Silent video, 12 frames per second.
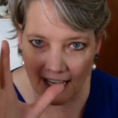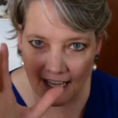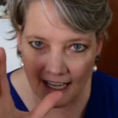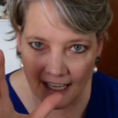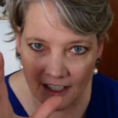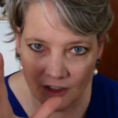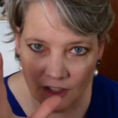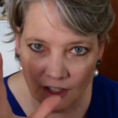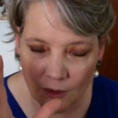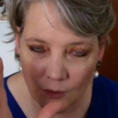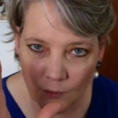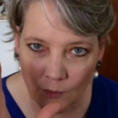And
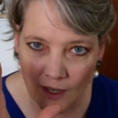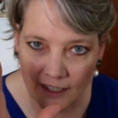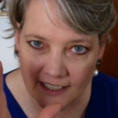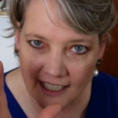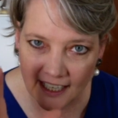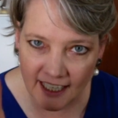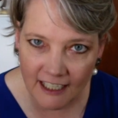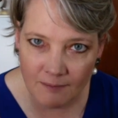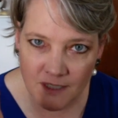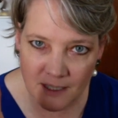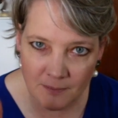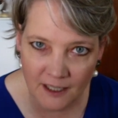what came
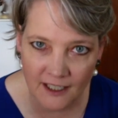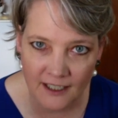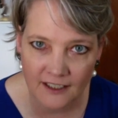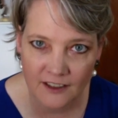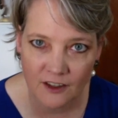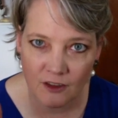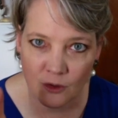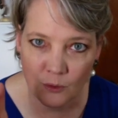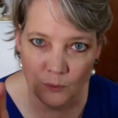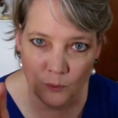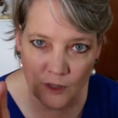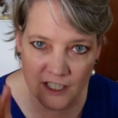to mind, the
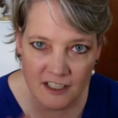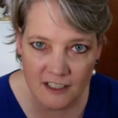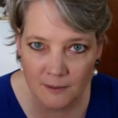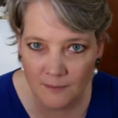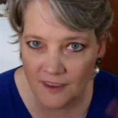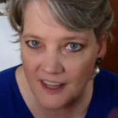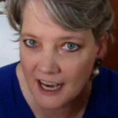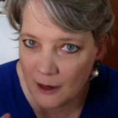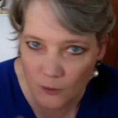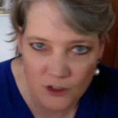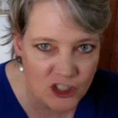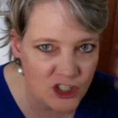wisdom
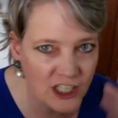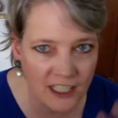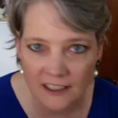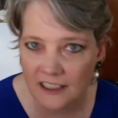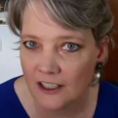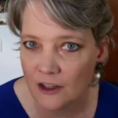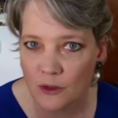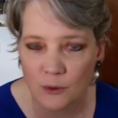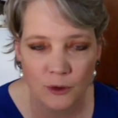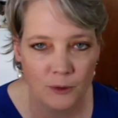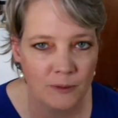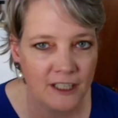that was channeling
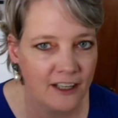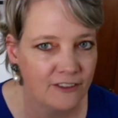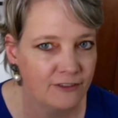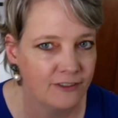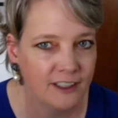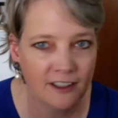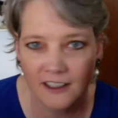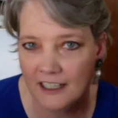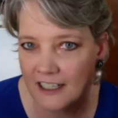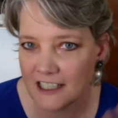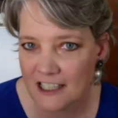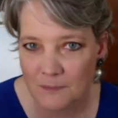through me, I feel
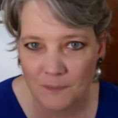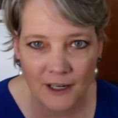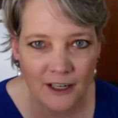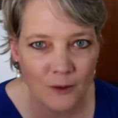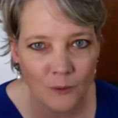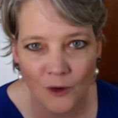like Spirit